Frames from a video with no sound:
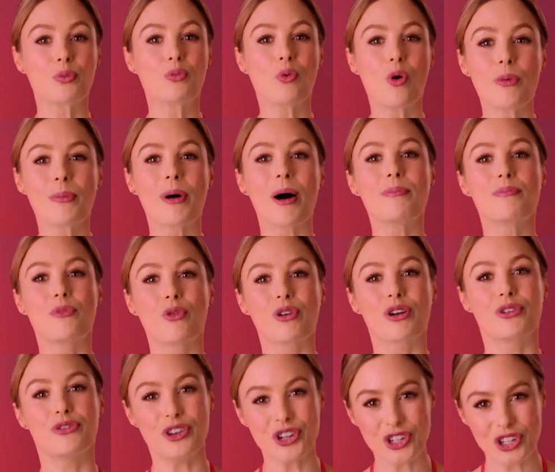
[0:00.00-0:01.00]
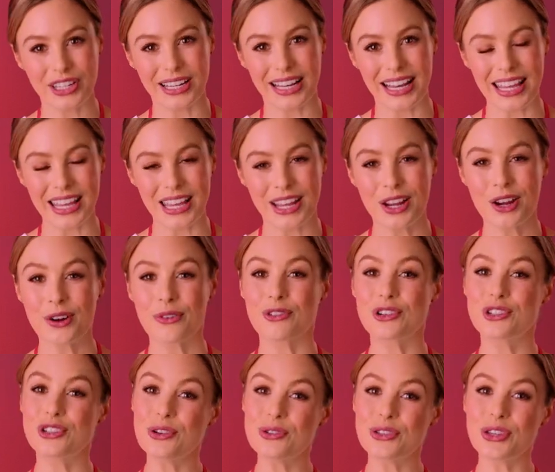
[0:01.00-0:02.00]
will warm up more efficiently,
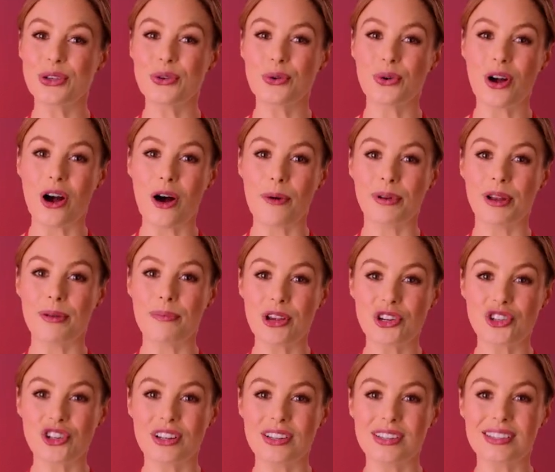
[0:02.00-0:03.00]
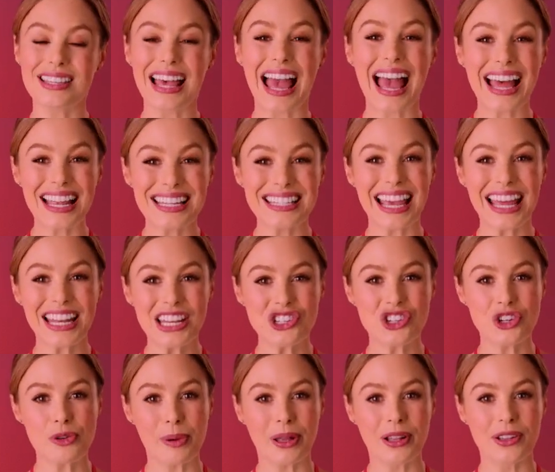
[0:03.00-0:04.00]
reducing your carbon emissions and
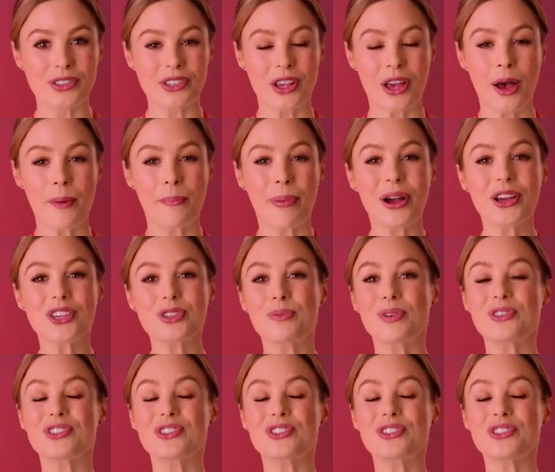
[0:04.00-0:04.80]
energy bills by as